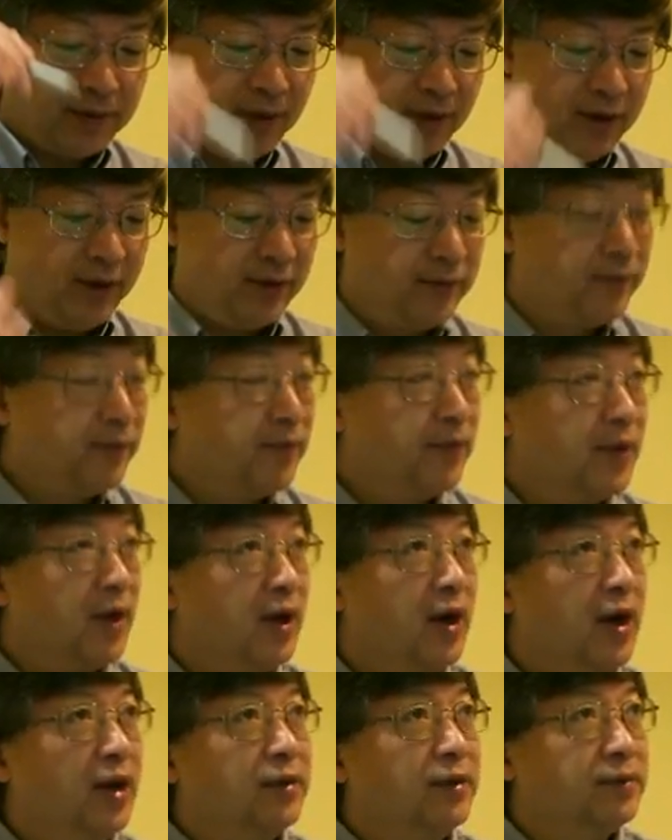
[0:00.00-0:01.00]
Okay.
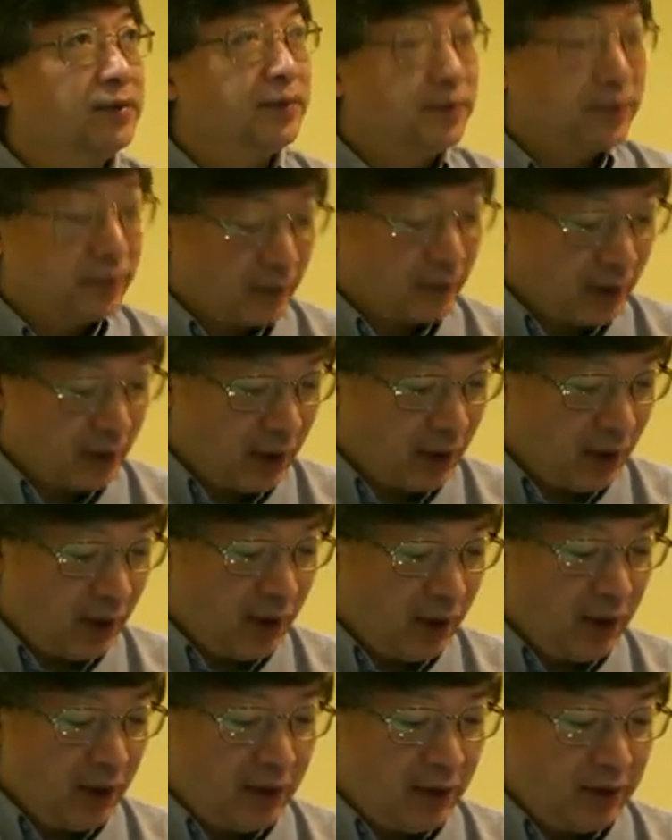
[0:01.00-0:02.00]
All right.
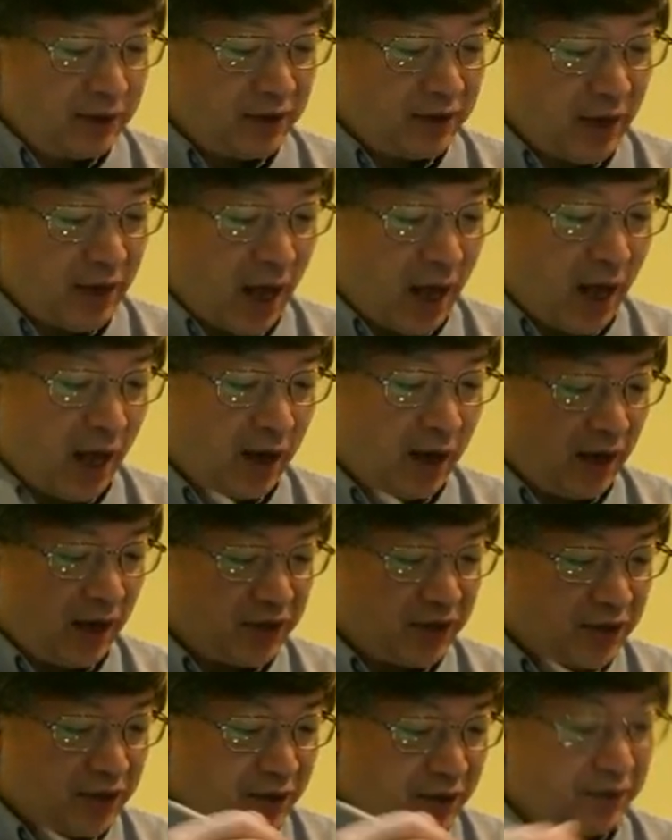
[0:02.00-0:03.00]
So now
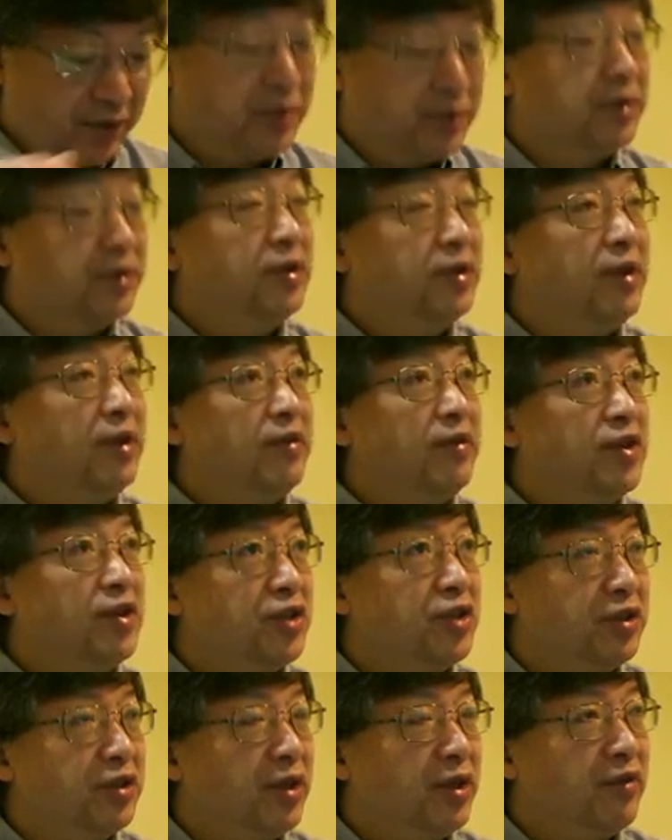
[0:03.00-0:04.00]
let's do
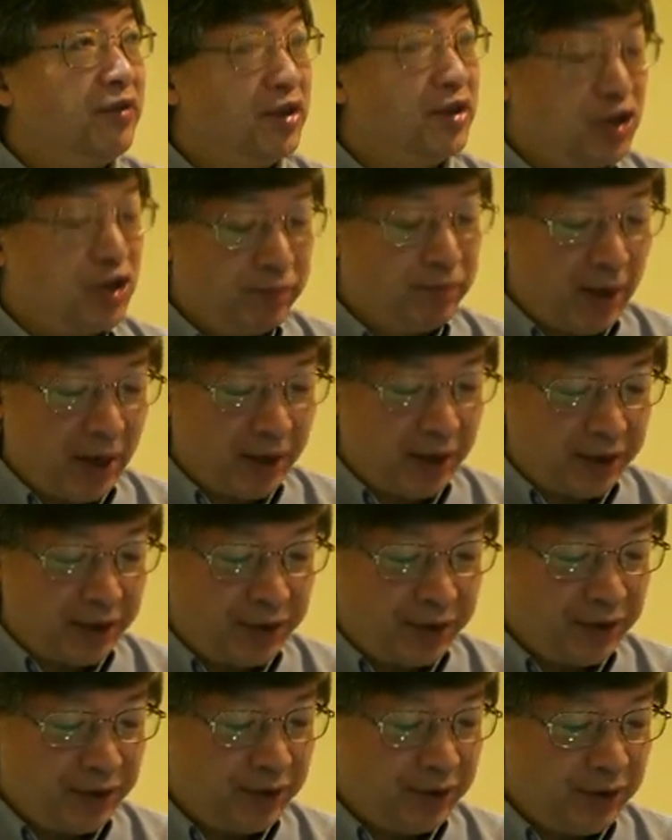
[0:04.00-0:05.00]
division. Division by
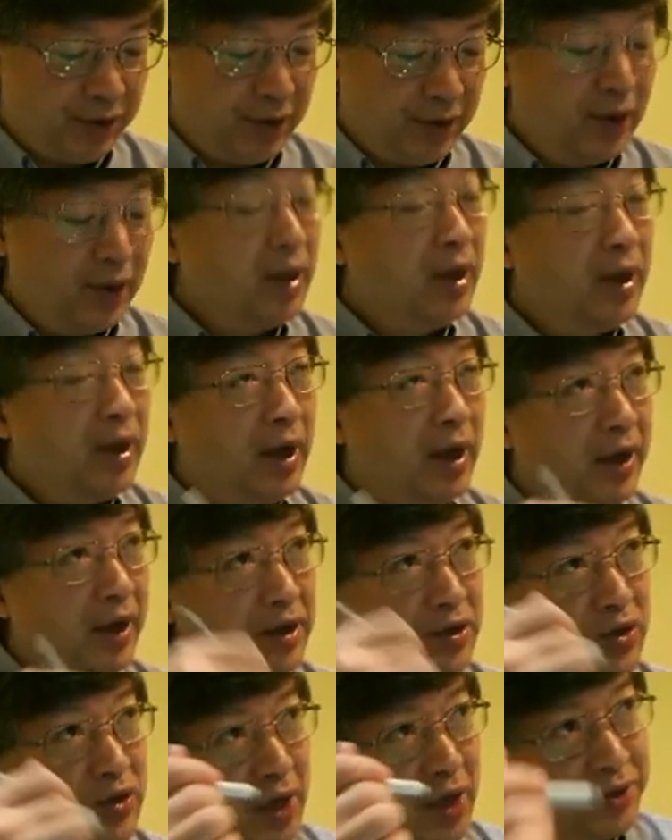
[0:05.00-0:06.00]
2
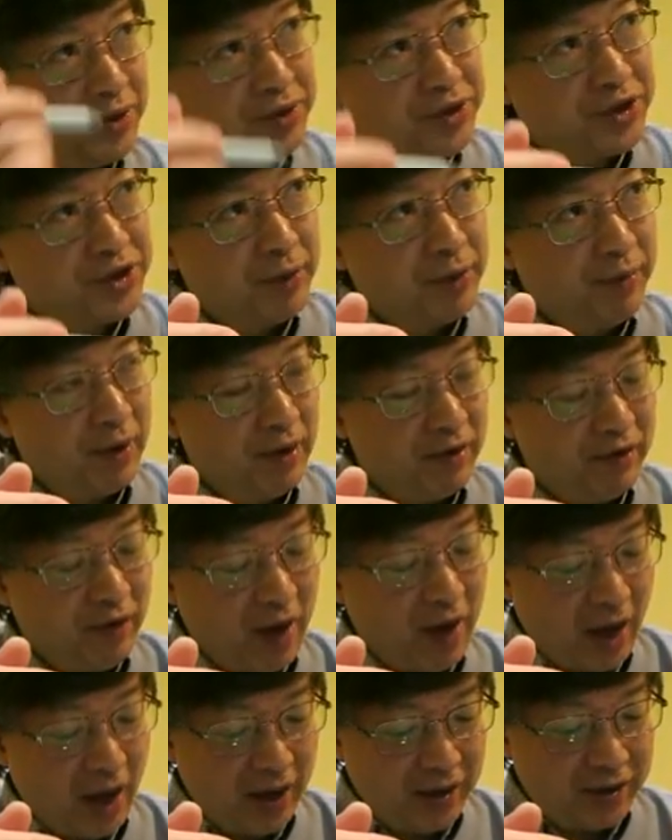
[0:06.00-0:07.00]
and try to
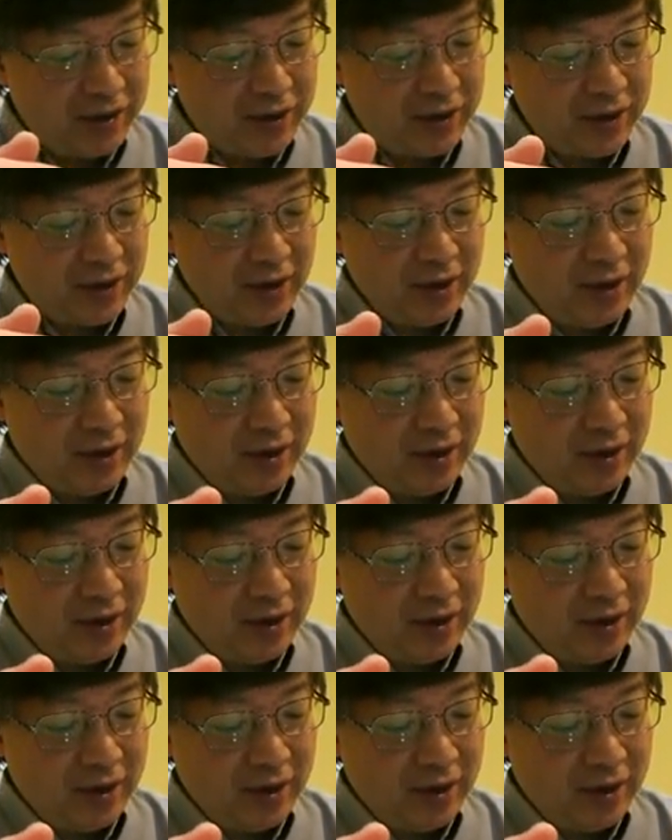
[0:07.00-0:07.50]
simplify it.